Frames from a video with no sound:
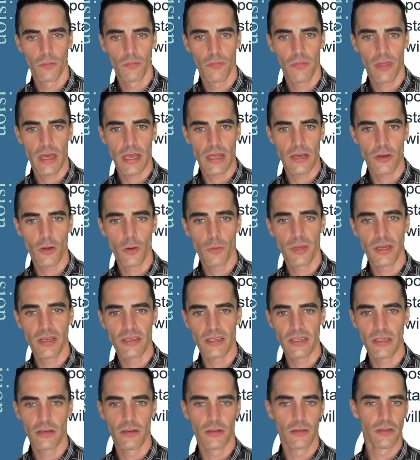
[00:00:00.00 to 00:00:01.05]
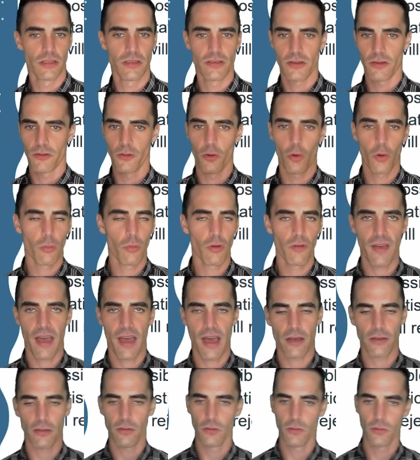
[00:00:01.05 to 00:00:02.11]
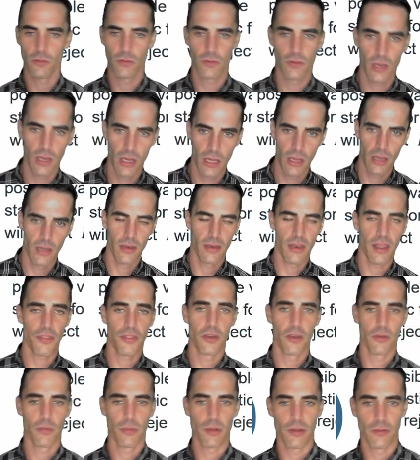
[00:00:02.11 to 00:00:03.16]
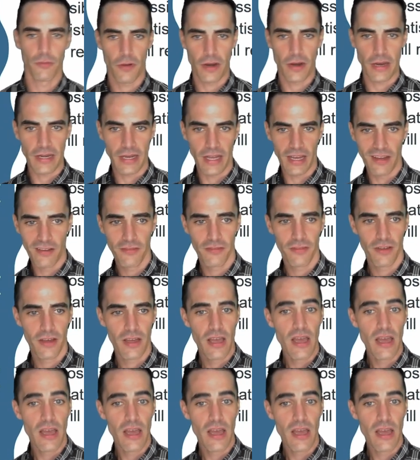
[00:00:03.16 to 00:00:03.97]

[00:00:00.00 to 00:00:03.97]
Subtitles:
Hey, no big deal. These are normal values, nothing to be afraid of.